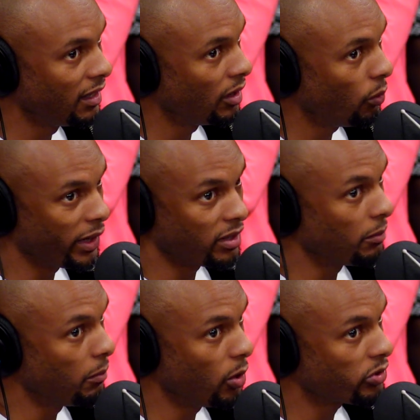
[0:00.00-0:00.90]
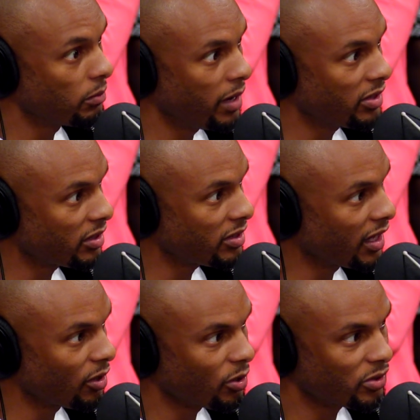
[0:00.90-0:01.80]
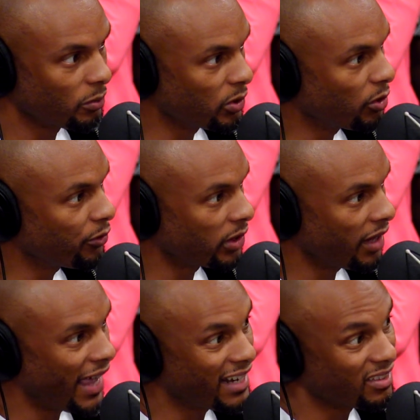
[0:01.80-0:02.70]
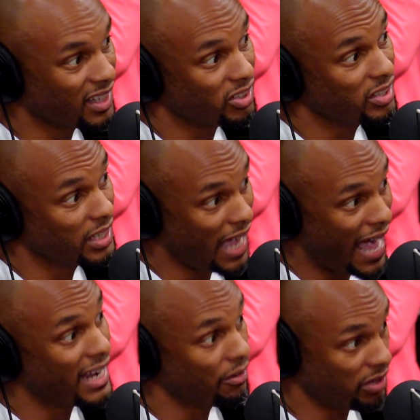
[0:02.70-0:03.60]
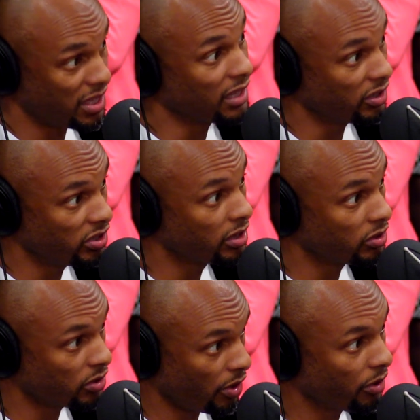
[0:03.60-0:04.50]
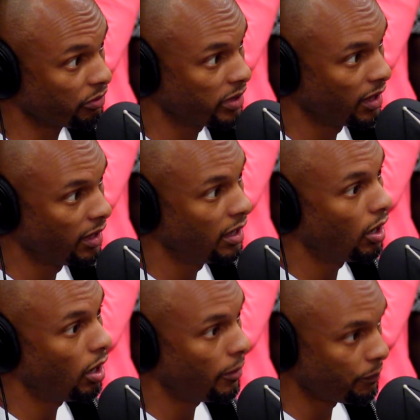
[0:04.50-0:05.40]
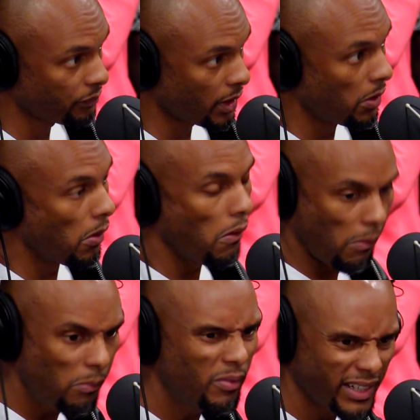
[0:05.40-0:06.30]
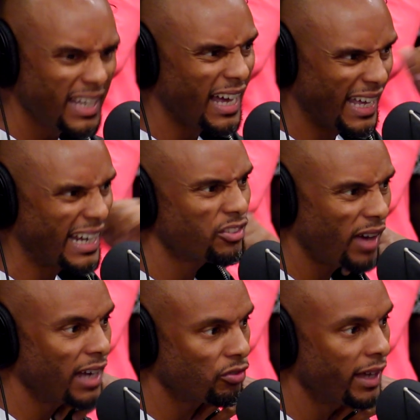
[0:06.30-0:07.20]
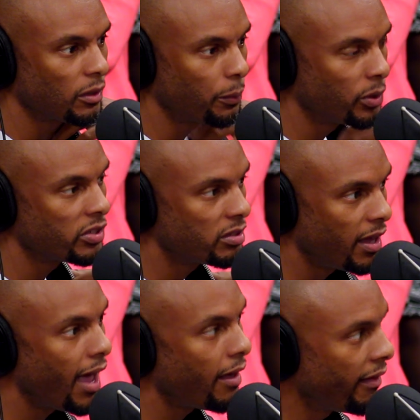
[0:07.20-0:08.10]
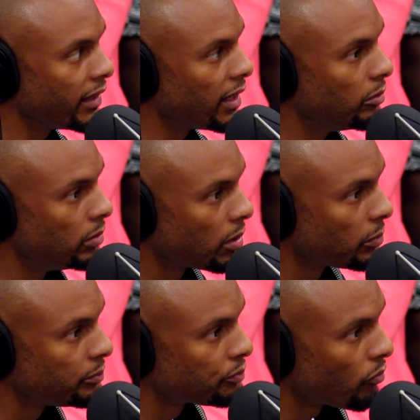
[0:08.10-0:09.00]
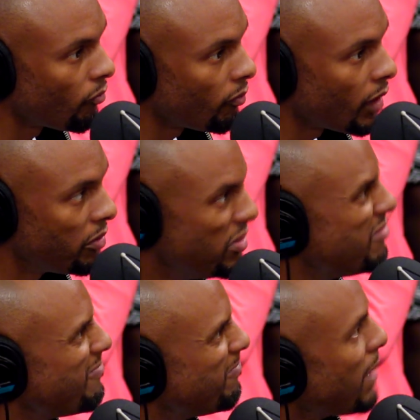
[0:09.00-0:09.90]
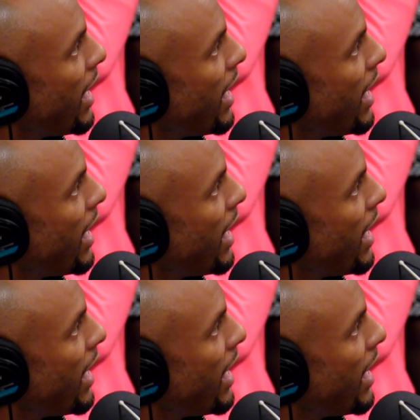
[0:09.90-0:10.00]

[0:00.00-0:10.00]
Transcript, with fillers: one of the most amazing singers and beautiful and all that. I didn't think she got everything that she deserved. And you pushed and that's it. the truth. Mm, yeah, and you I tried. I tried to push that. And, and, you think uh, you pushed yeah. it too far? Mm,